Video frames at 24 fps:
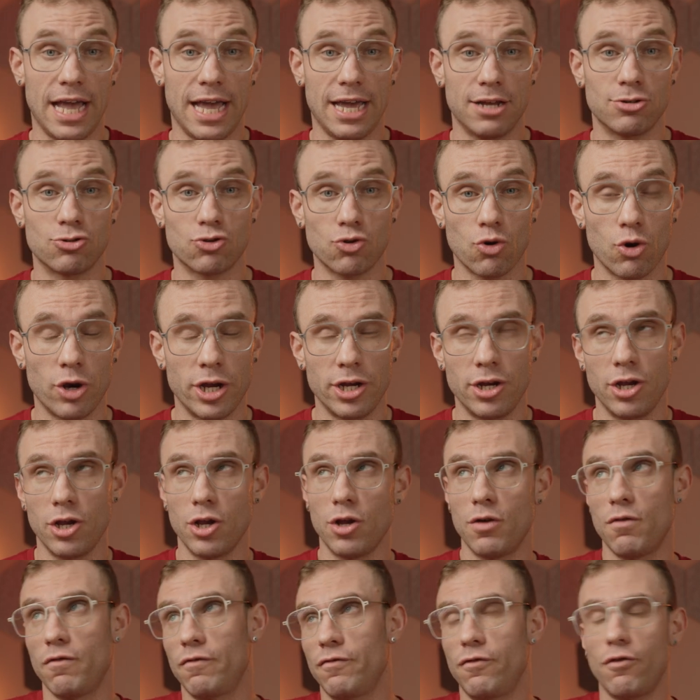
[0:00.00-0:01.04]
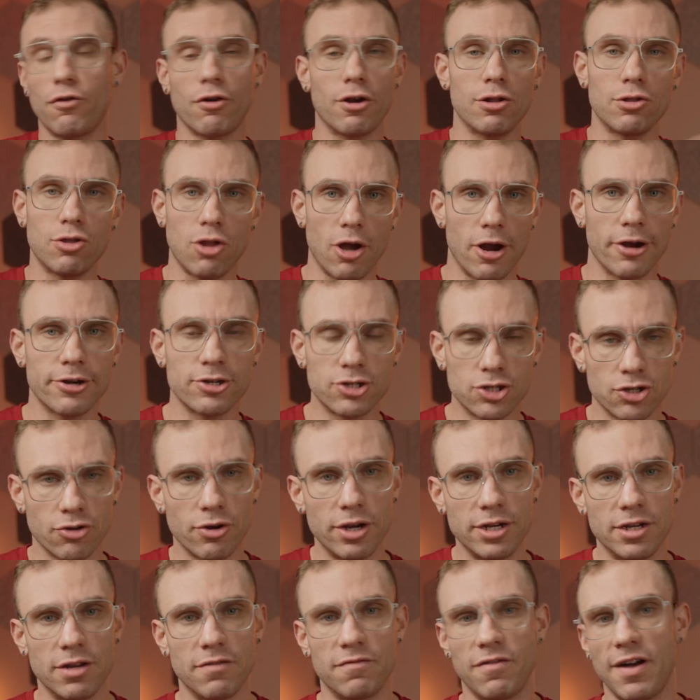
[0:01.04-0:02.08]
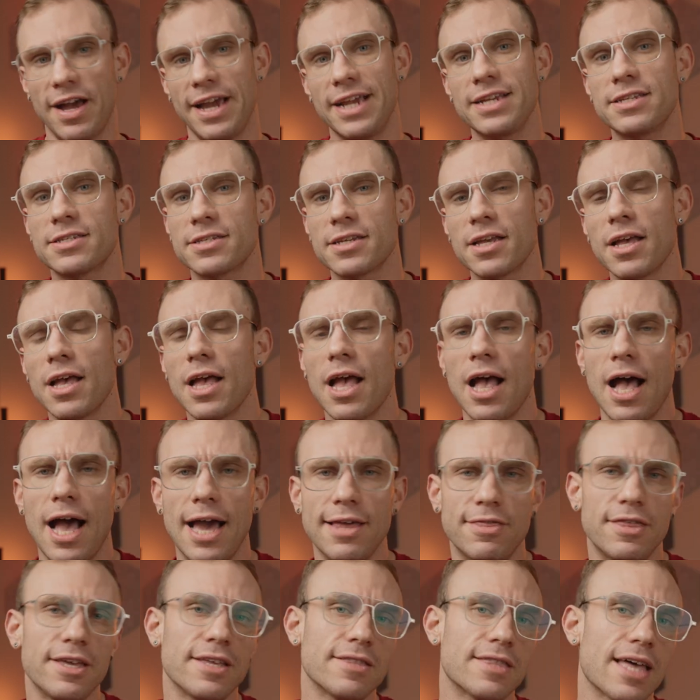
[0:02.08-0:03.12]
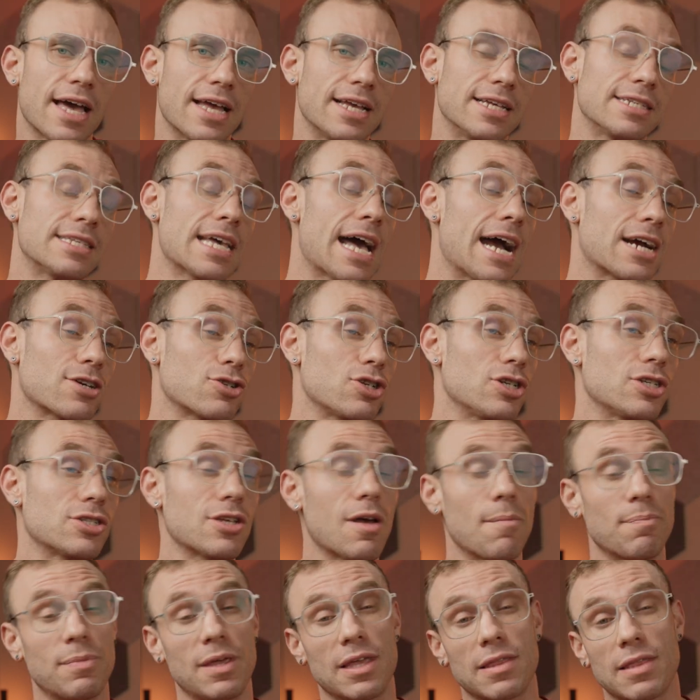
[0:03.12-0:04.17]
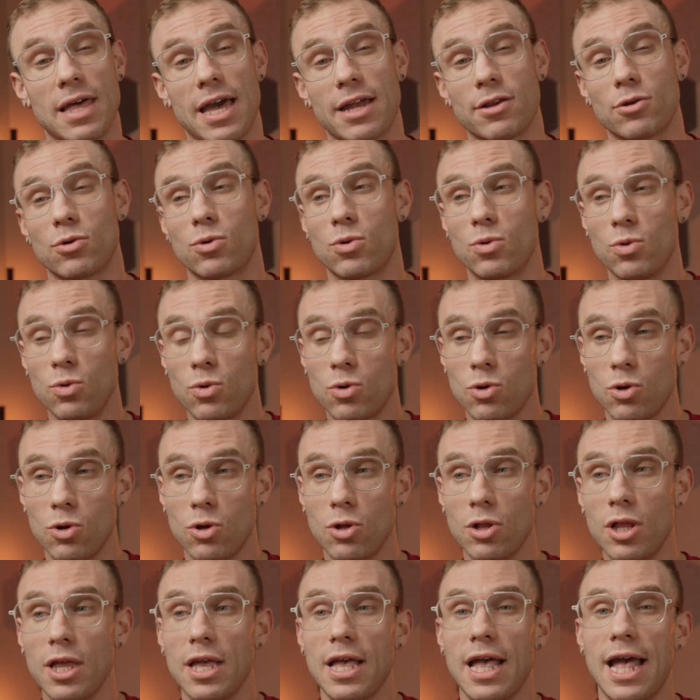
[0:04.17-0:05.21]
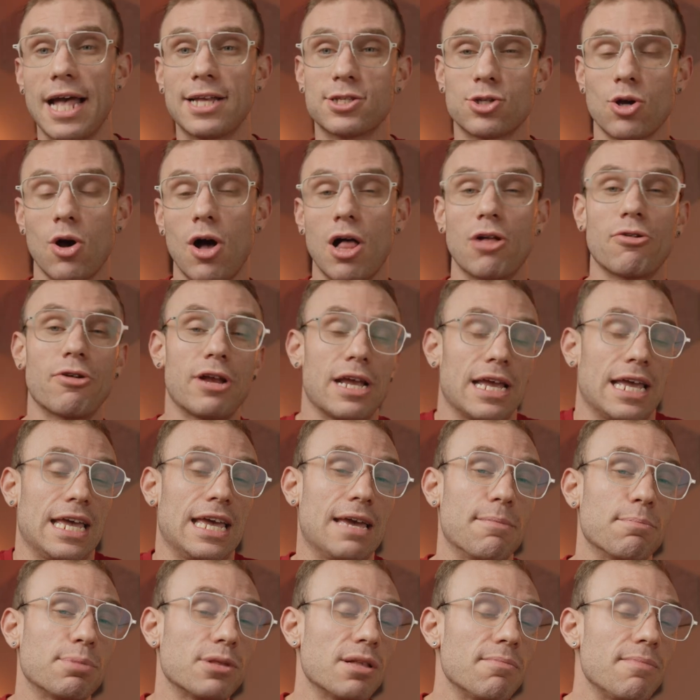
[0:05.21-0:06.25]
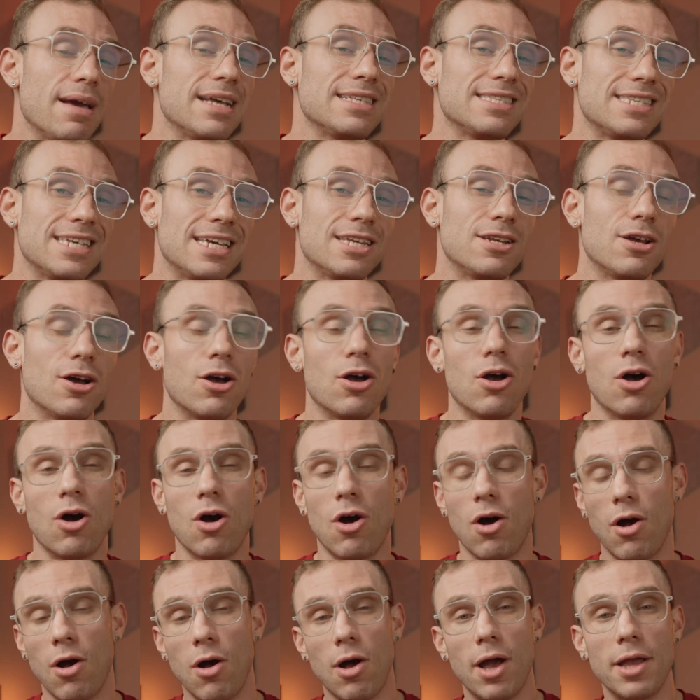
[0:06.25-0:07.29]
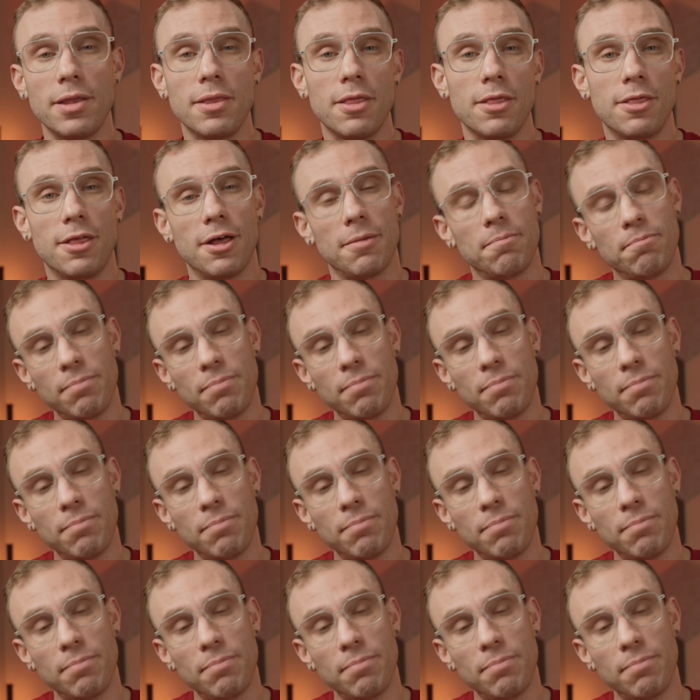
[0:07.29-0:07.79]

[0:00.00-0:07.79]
Android for a large screen device. I think that it's actually something that Google has already implemented on the